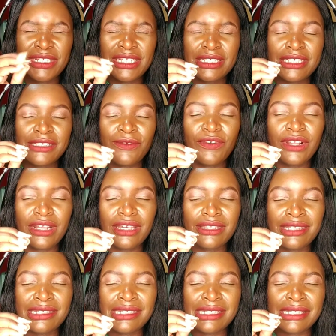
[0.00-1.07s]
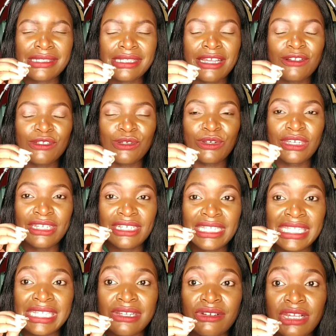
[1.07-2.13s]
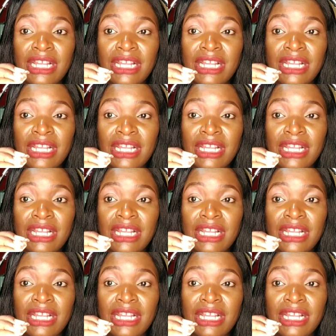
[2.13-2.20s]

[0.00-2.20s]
But I just feel like this is a sad song and it's